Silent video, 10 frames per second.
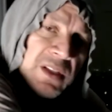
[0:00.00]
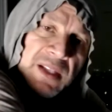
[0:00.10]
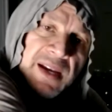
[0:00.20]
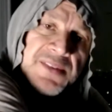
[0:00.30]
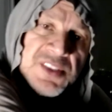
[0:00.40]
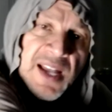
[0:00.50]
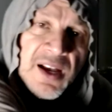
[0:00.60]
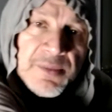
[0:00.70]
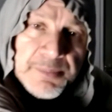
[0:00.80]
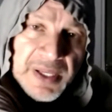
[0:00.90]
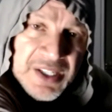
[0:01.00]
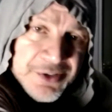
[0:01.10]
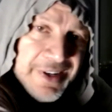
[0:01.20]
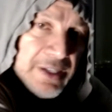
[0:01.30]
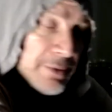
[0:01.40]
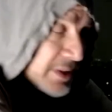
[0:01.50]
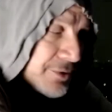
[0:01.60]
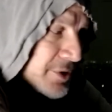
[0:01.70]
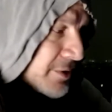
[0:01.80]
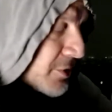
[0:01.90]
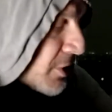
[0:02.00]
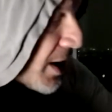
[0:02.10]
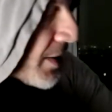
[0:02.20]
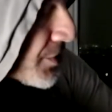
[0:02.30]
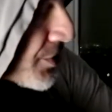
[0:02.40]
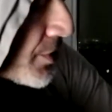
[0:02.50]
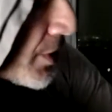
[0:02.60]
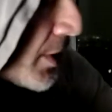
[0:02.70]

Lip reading: lifestyle being created right in front of your eyes.